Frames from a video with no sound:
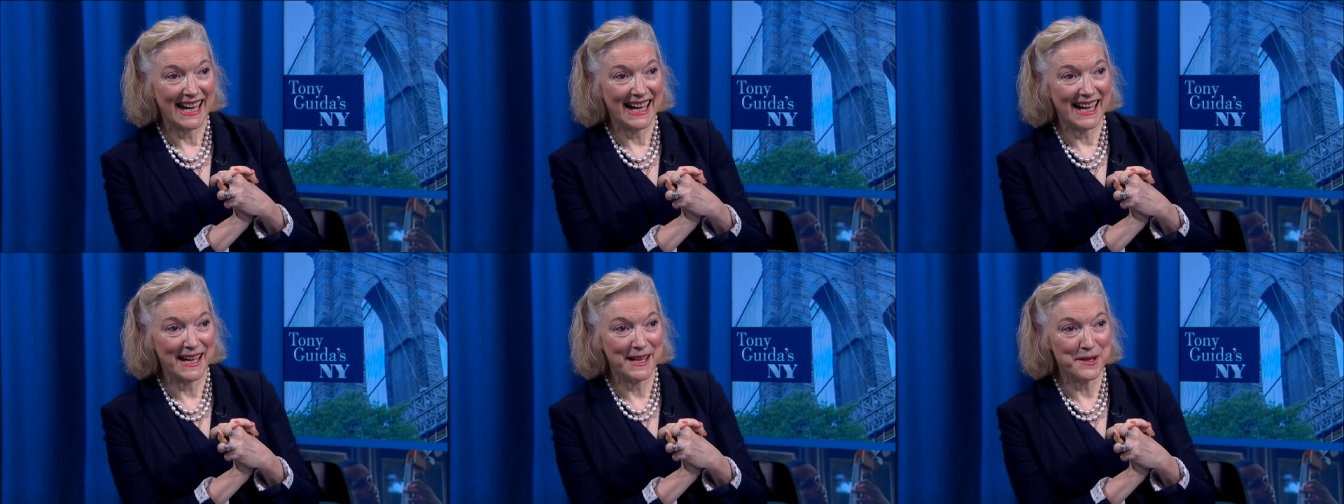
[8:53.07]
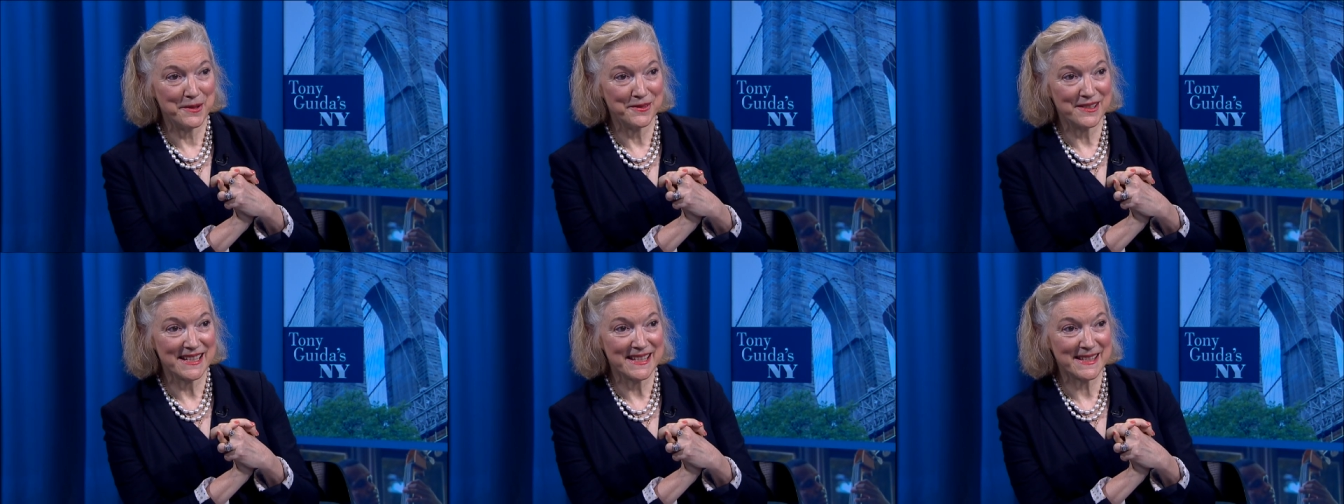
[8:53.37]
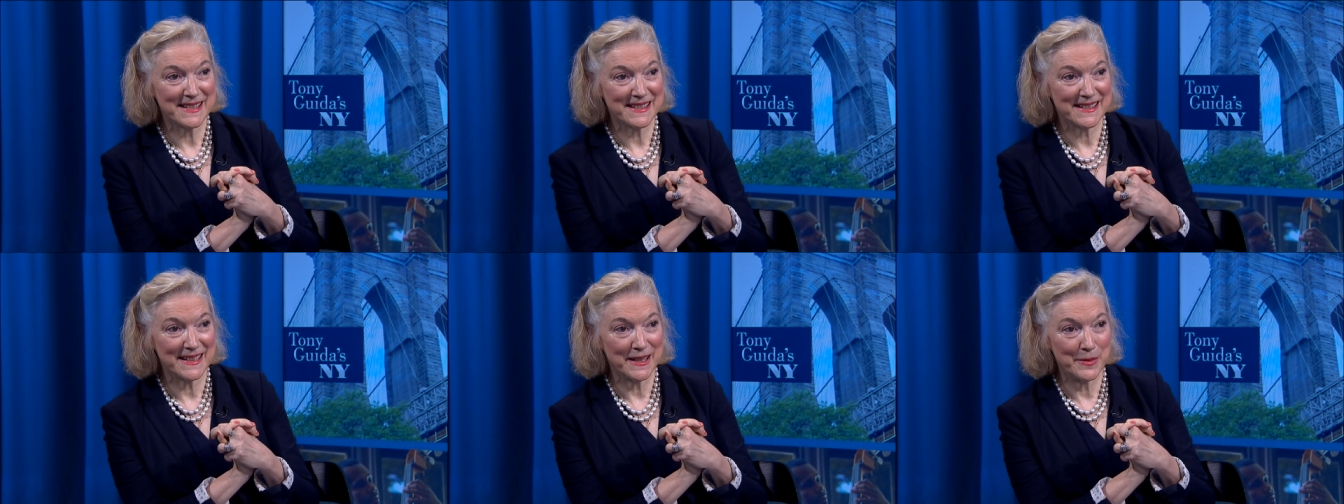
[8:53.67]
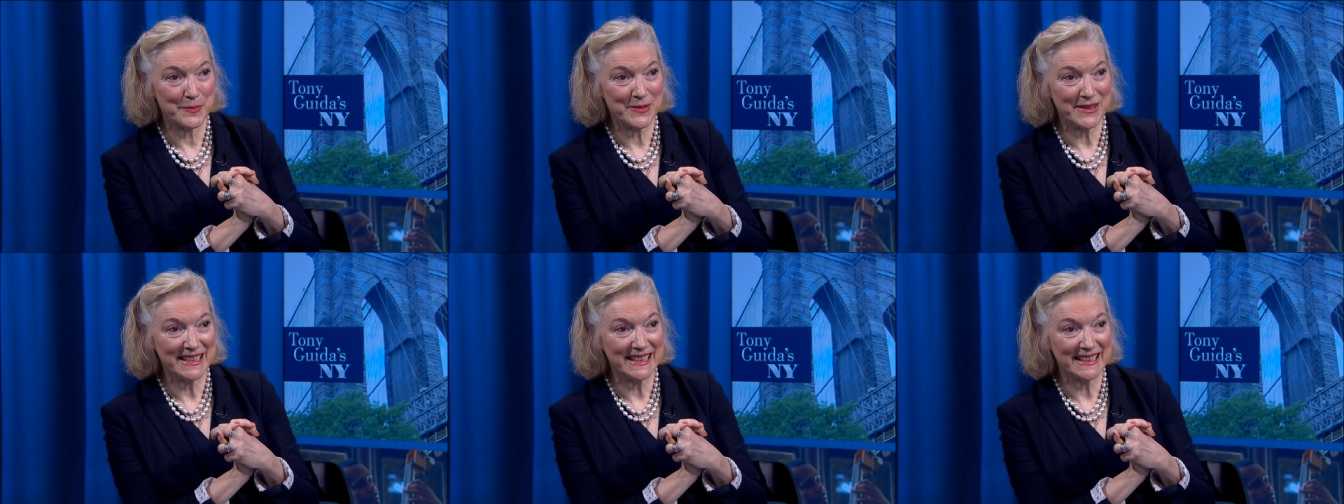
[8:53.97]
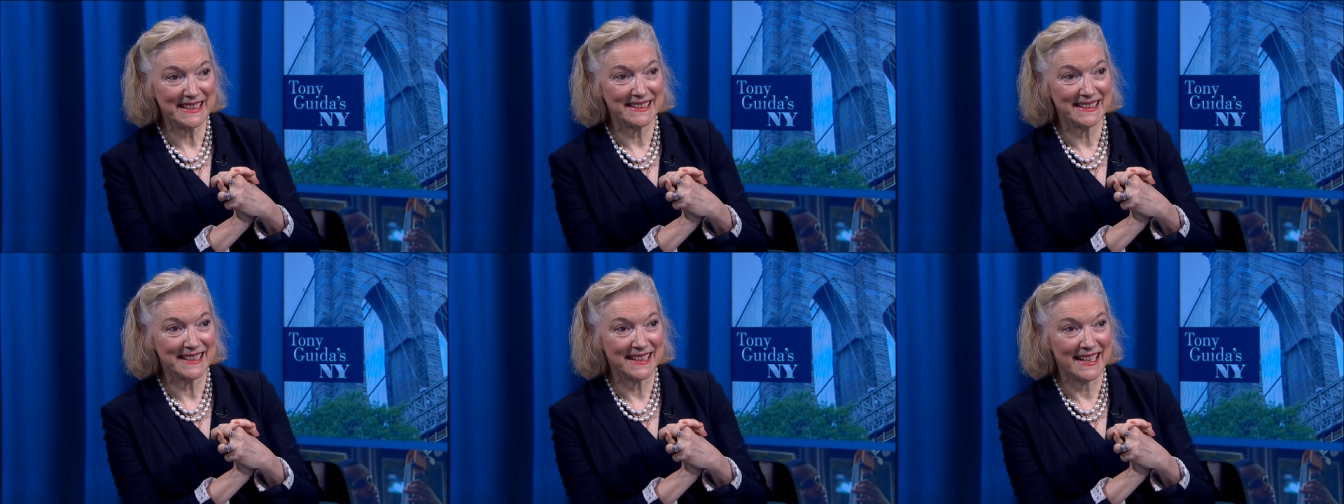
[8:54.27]
it was a pretty
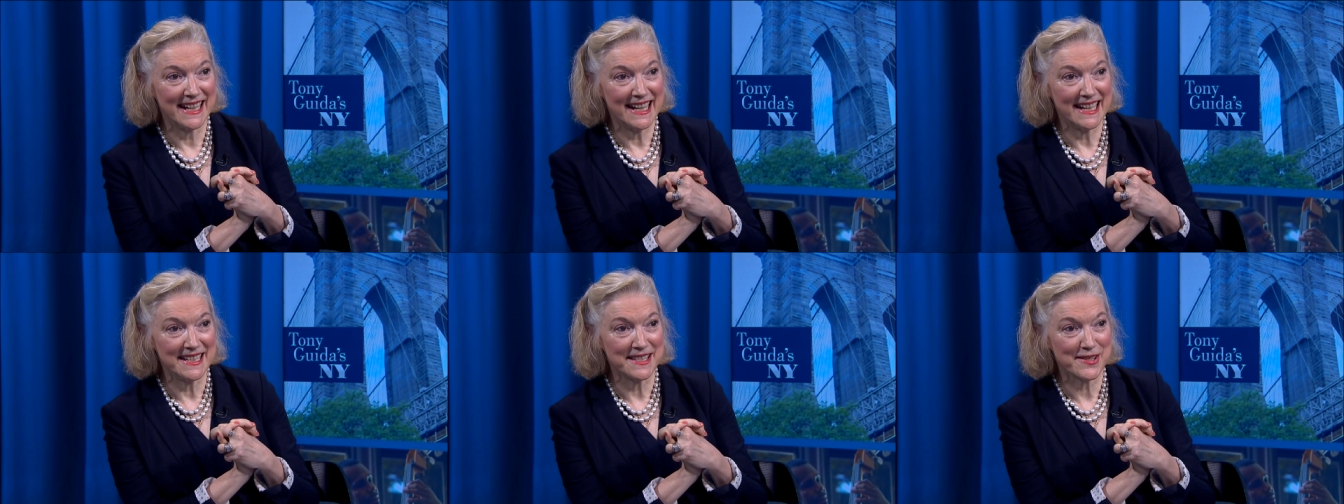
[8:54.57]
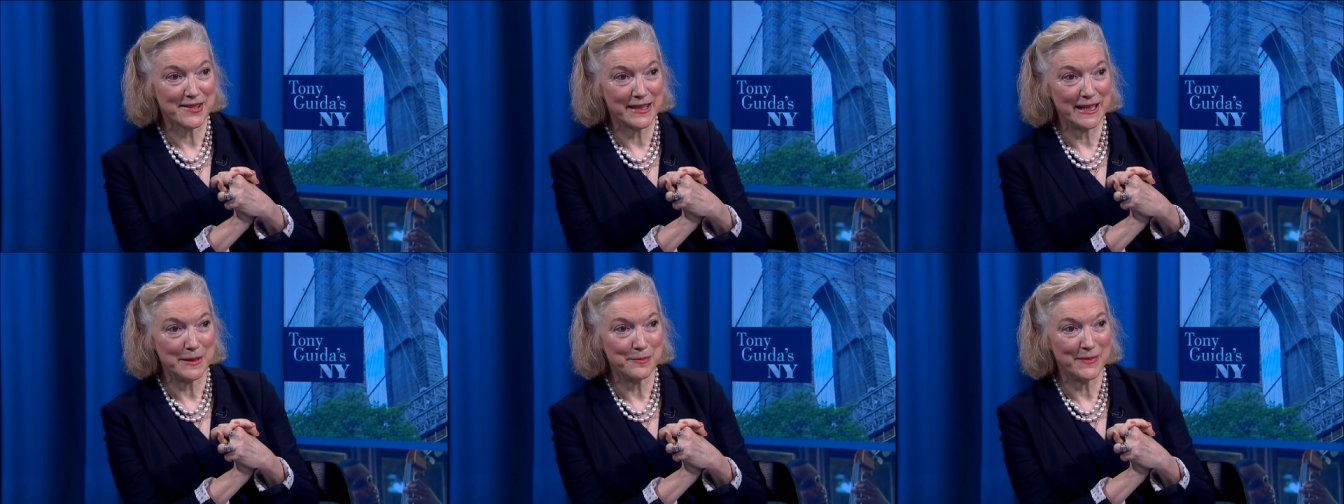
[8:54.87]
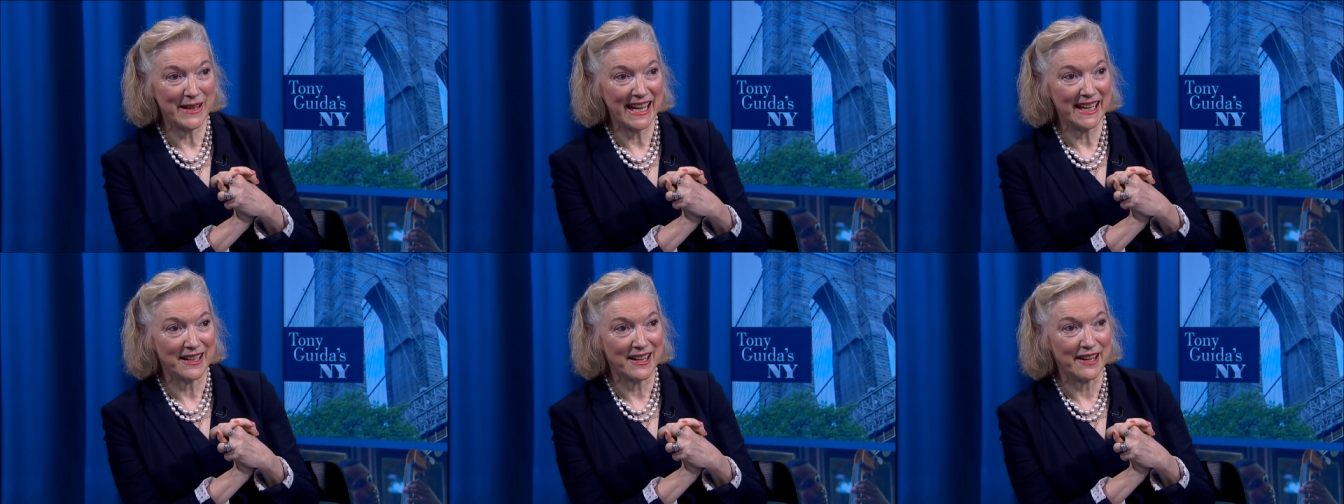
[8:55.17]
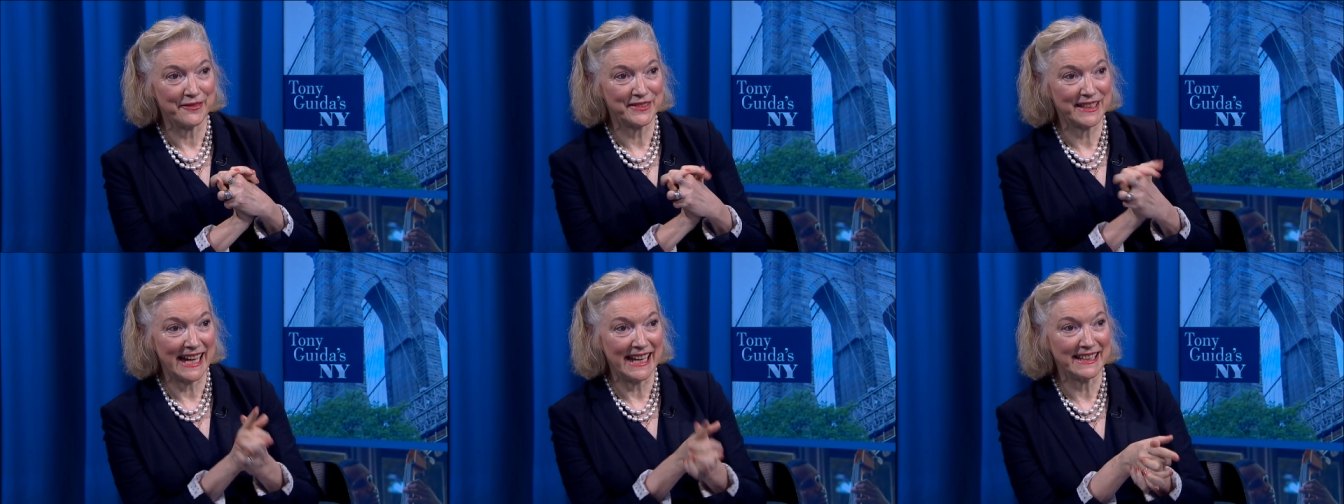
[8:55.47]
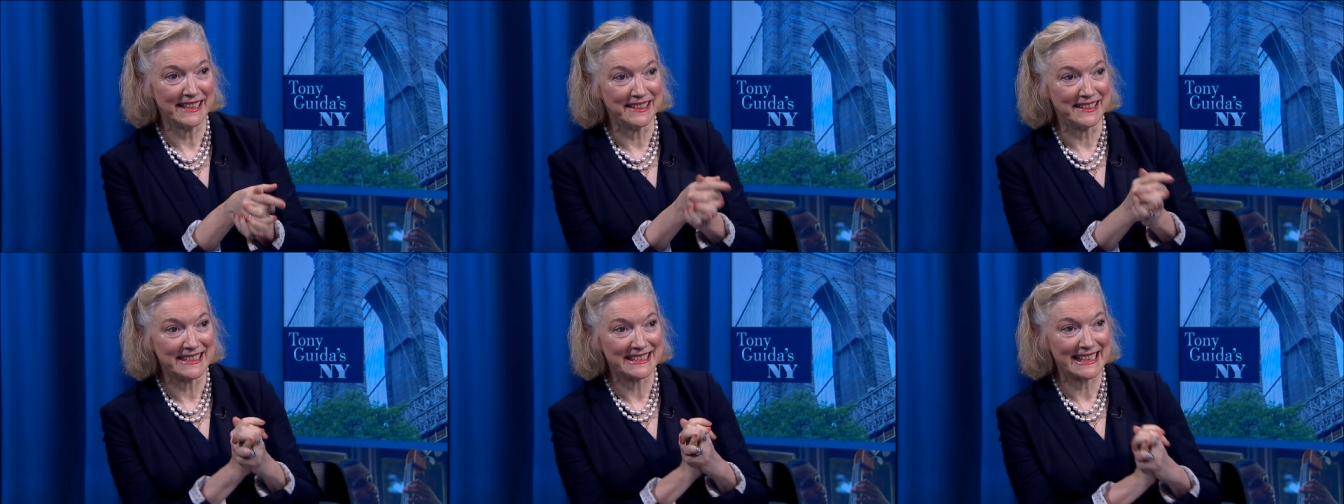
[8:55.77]
good hunch that paid off
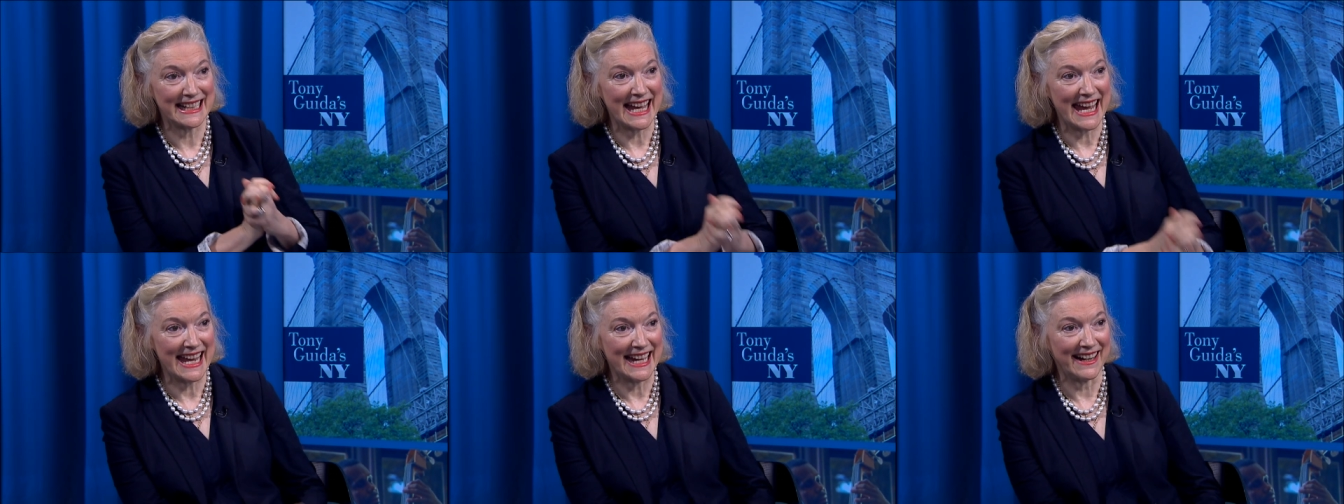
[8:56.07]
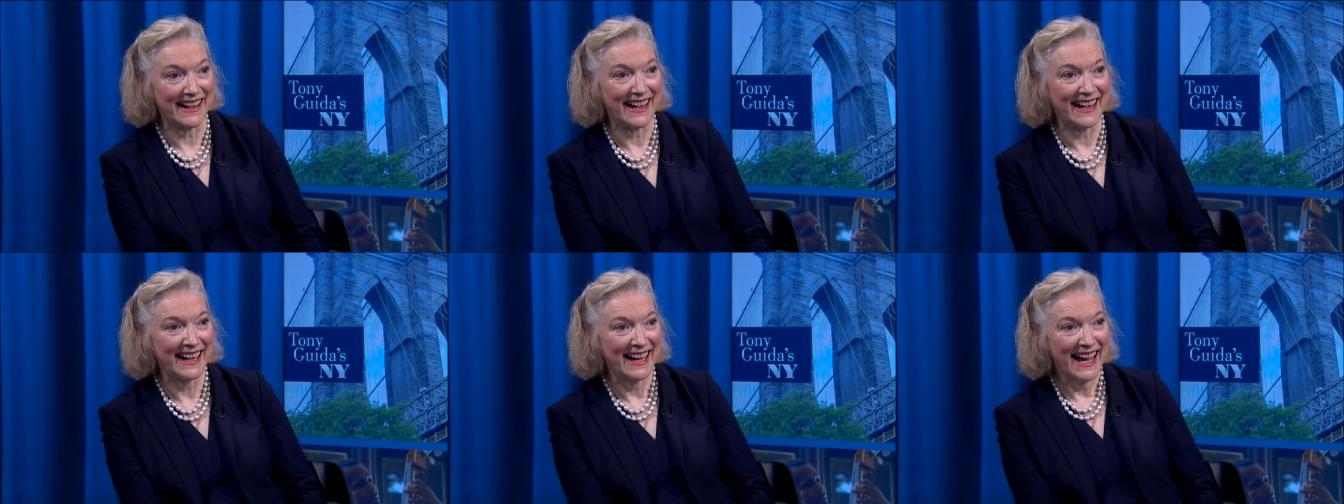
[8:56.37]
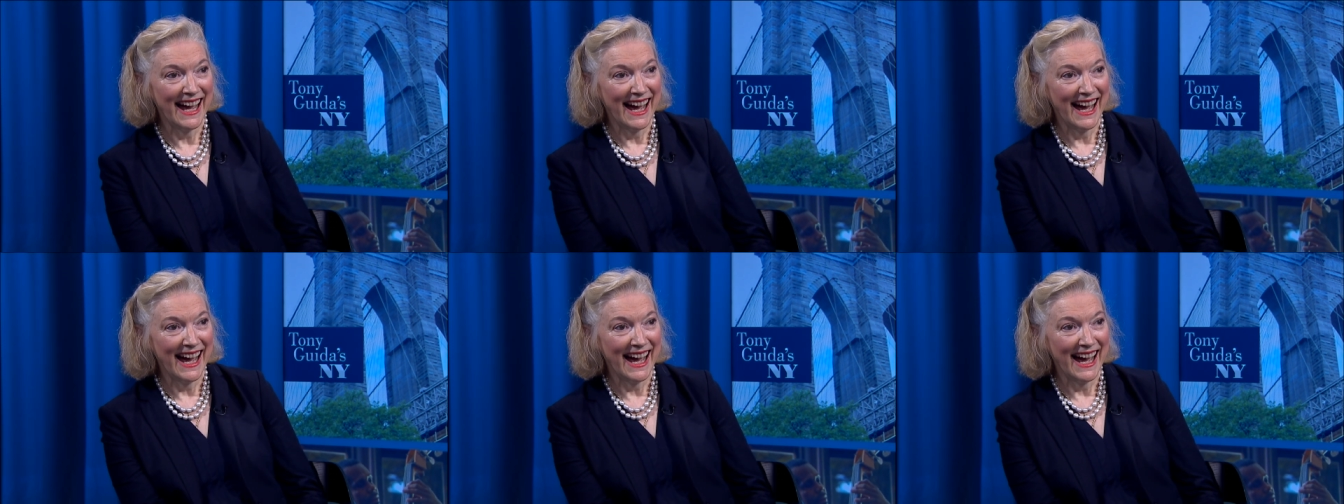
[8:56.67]
10 years later.